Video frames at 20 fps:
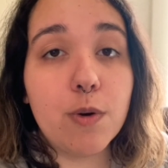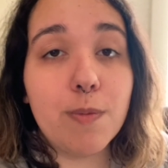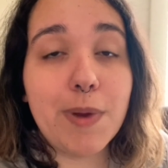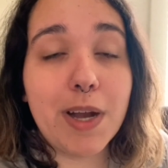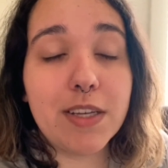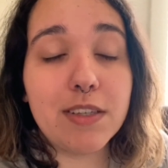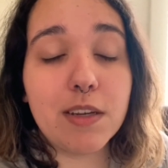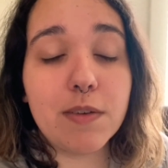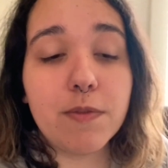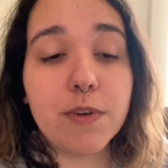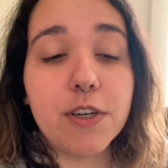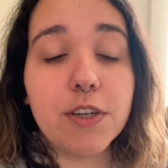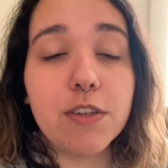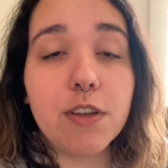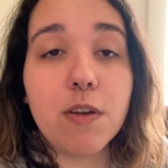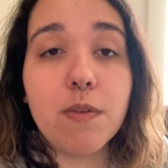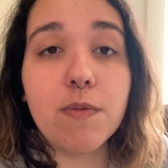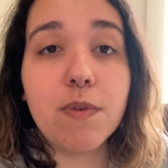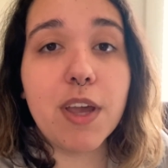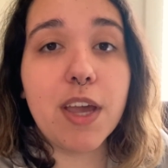amass that for
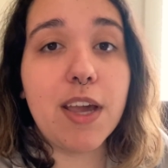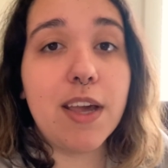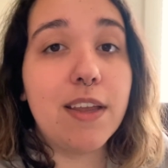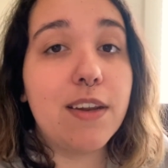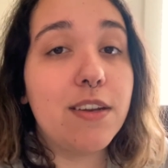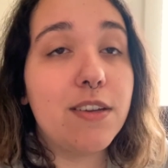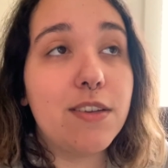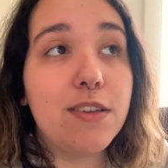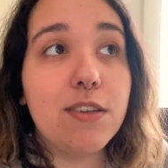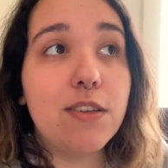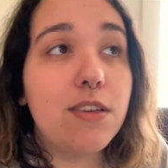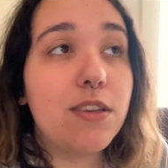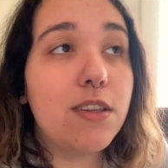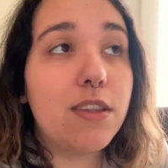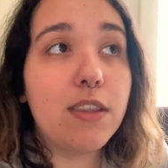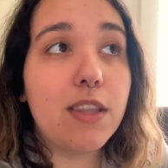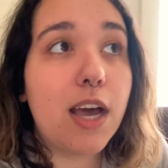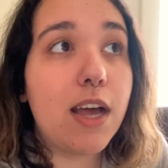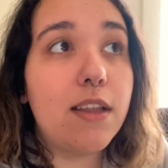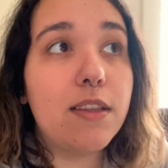yourself, and
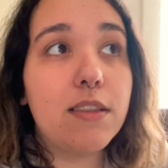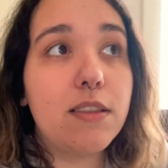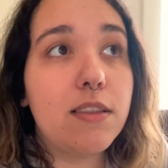that